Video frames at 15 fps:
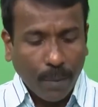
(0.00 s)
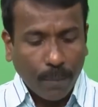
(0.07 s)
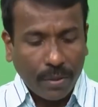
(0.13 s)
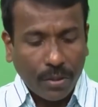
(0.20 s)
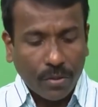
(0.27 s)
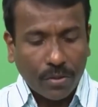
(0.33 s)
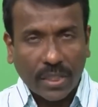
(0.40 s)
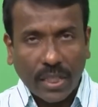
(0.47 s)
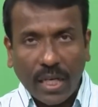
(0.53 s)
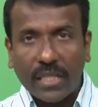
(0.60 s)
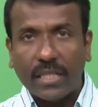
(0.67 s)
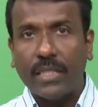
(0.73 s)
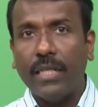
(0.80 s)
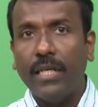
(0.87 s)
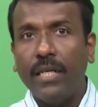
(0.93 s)
but you still
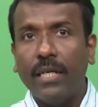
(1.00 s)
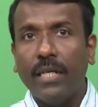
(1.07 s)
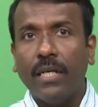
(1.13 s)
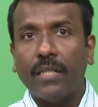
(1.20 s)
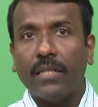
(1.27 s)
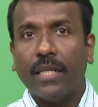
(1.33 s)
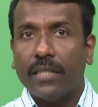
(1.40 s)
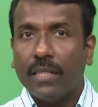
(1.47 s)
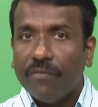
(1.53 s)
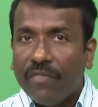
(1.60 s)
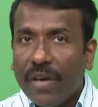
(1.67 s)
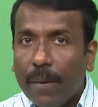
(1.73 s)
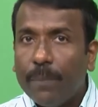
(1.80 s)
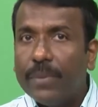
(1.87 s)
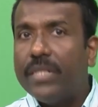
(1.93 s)
see that the
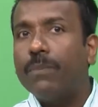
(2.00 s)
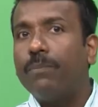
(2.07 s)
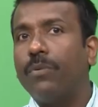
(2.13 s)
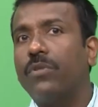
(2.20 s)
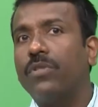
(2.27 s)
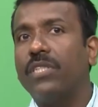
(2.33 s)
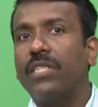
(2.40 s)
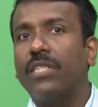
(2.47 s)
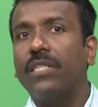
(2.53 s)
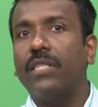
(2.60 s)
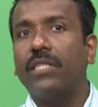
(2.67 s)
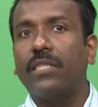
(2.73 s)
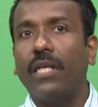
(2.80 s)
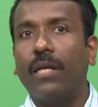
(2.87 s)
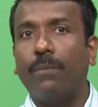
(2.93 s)
vapor deposition is
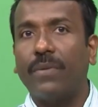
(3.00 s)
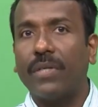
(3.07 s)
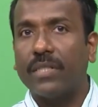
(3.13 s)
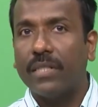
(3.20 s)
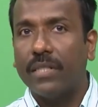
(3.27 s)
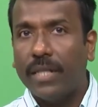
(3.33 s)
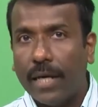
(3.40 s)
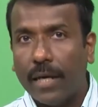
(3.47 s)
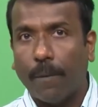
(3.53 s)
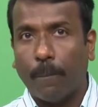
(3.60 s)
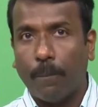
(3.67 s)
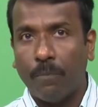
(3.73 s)
still present there.